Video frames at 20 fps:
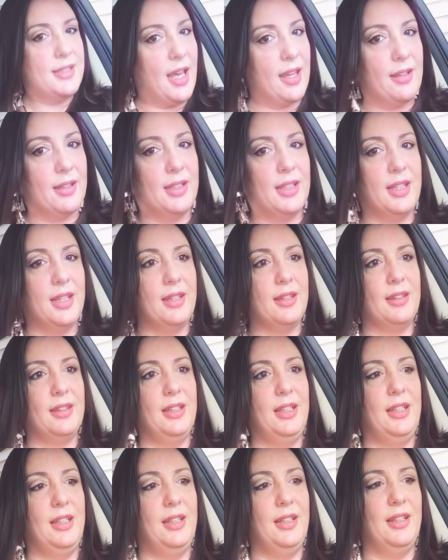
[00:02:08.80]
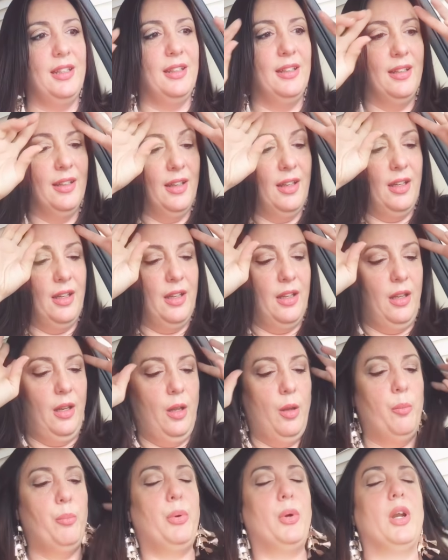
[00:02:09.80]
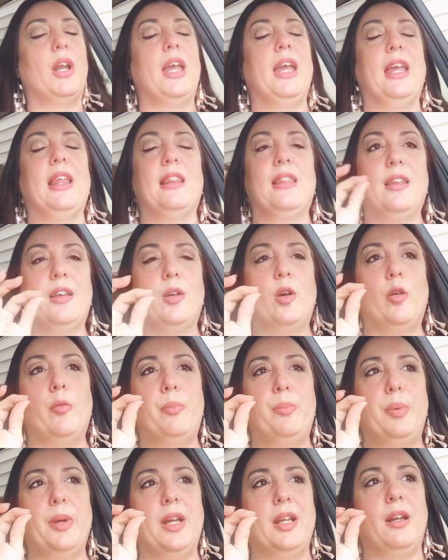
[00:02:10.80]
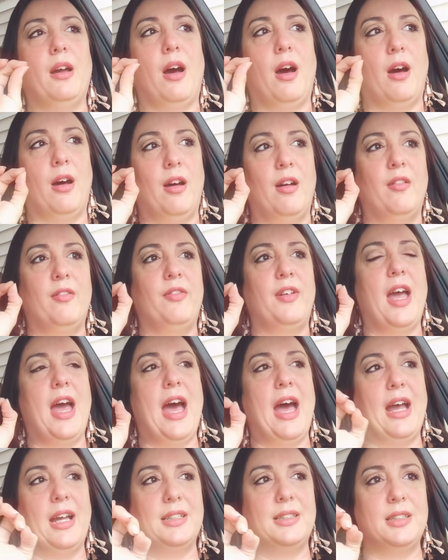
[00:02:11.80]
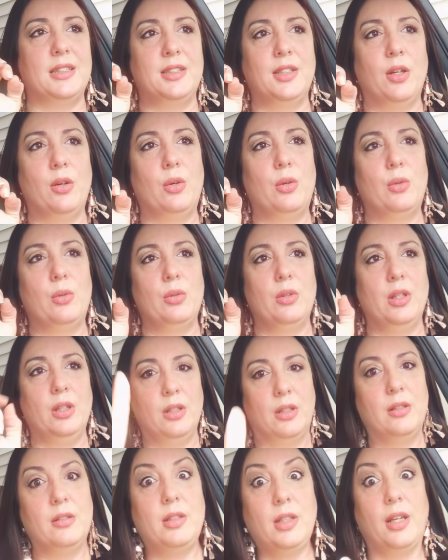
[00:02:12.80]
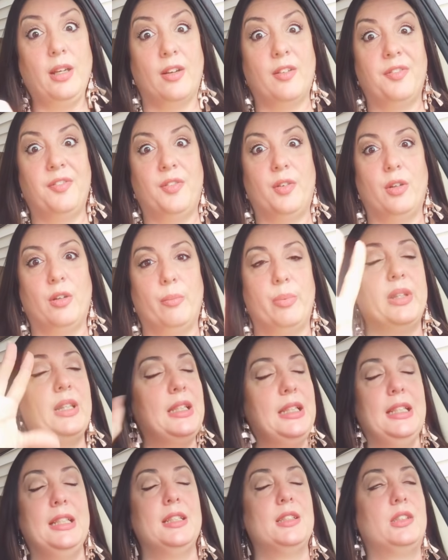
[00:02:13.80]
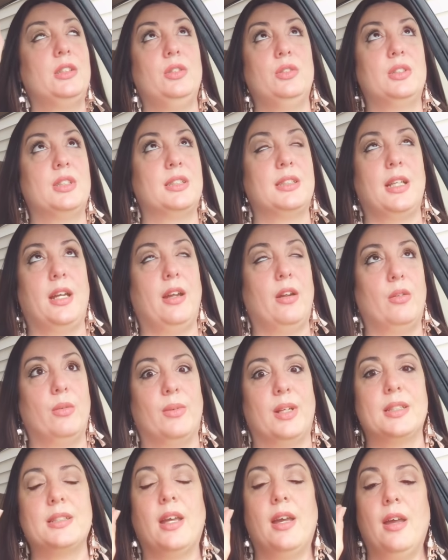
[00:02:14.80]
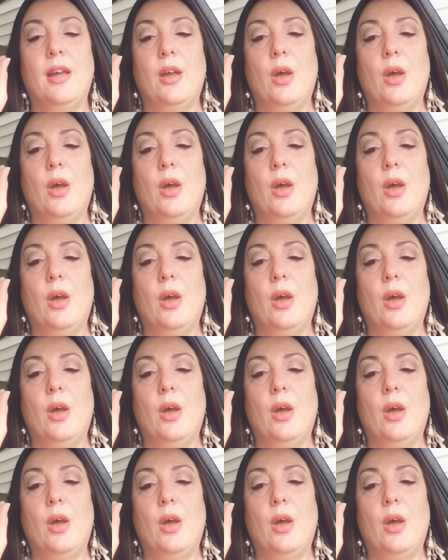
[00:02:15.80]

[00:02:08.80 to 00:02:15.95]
delicately put a little bit of acetone. Careful, please use this at your own risk.